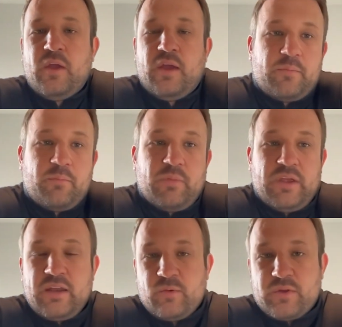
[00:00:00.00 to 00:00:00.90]

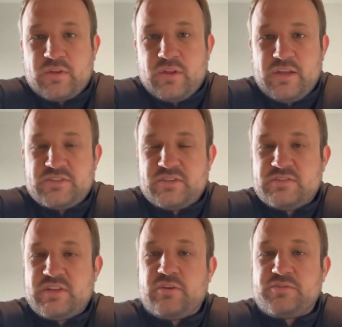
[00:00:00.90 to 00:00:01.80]
meeting with
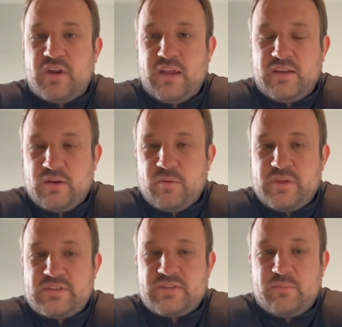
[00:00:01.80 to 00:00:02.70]
clinicians that are trained in
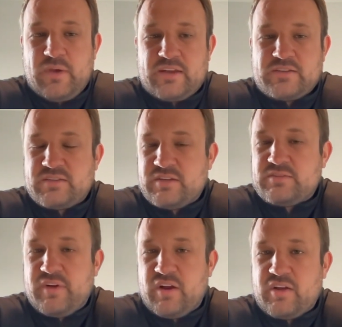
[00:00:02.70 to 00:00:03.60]
obesity medicine
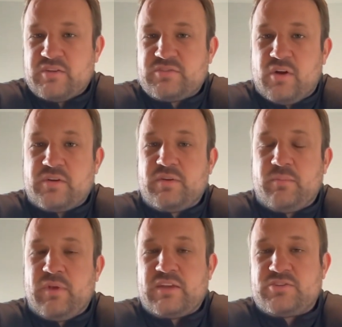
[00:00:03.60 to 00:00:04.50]
is a very good start to
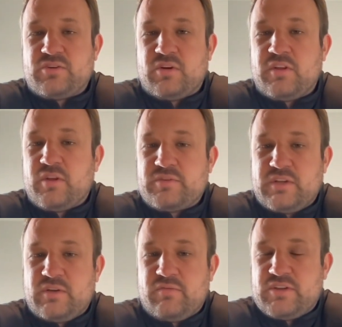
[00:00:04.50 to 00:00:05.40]
make sure that
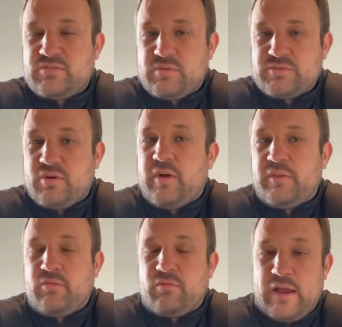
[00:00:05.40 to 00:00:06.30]
those individuals are
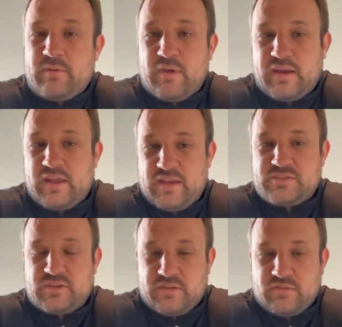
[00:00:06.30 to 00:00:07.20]
on the right
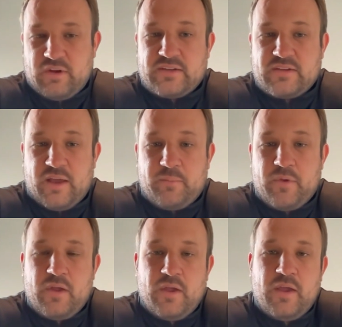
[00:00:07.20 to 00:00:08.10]
medication at the right time.
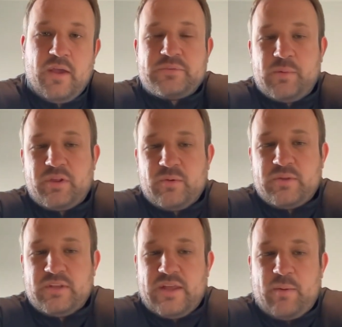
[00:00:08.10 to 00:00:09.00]
Typically
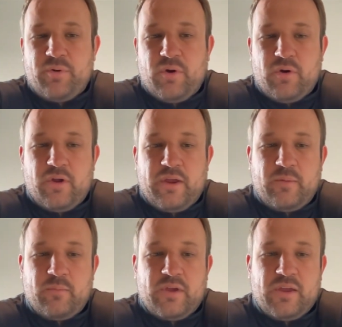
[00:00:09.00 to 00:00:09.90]
within that
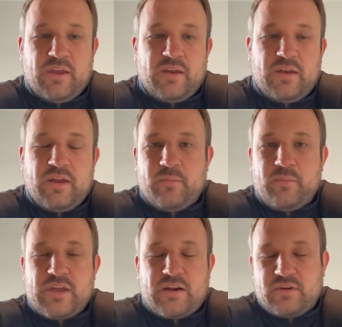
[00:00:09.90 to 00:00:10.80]
program,
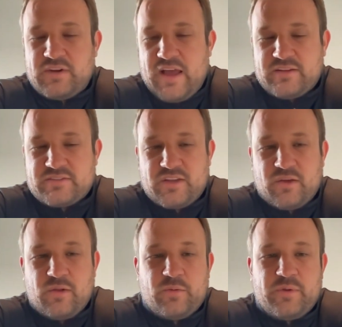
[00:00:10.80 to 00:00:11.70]
and Dr. Adonis can
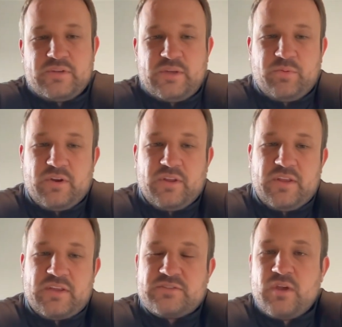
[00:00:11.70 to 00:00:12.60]
go a little bit deeper into
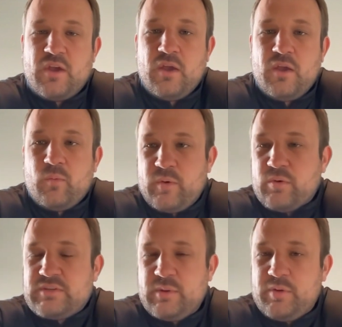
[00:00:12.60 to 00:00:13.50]
this, we
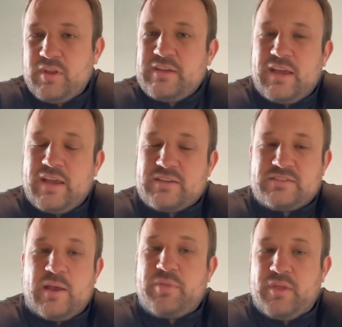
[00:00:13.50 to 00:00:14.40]
will typically take a
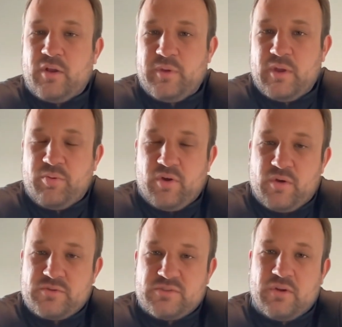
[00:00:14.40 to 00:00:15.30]
step therapy
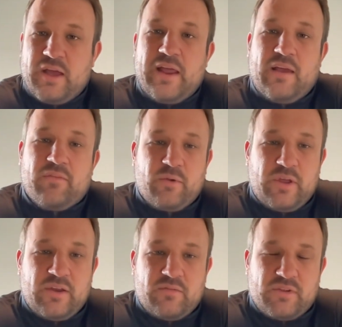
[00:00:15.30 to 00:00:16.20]
approach. So not
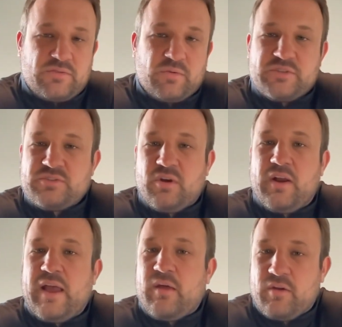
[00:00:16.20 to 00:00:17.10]
every individual would
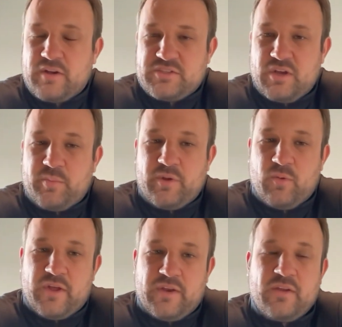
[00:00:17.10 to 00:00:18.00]
start out on a
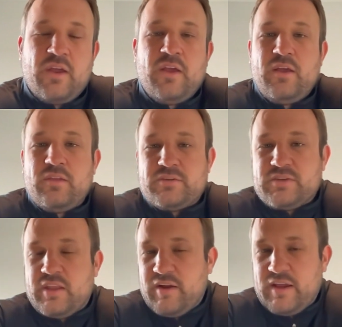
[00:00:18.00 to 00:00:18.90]
GLP-1.
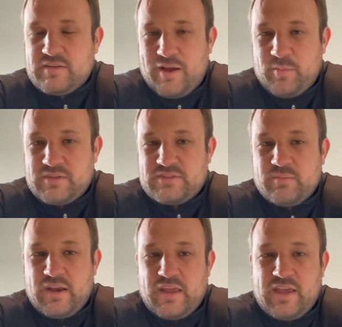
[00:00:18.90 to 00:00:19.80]
There's other
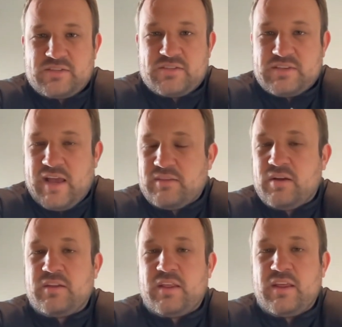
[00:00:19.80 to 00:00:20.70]
anti-obesity medications out
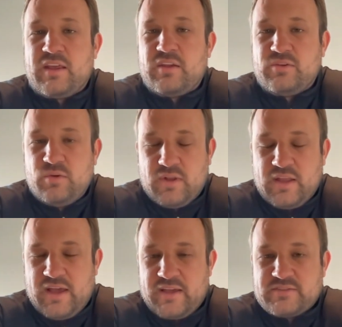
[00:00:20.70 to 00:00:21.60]
there that they can
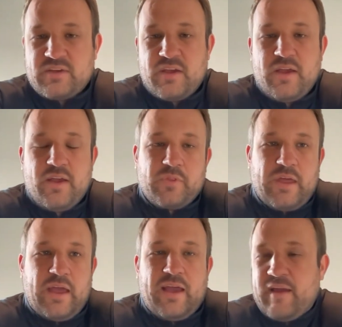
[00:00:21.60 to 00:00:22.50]
utilize
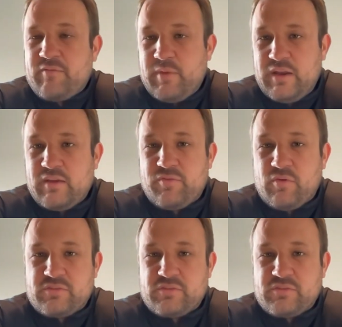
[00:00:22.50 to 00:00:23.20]
that have meaningful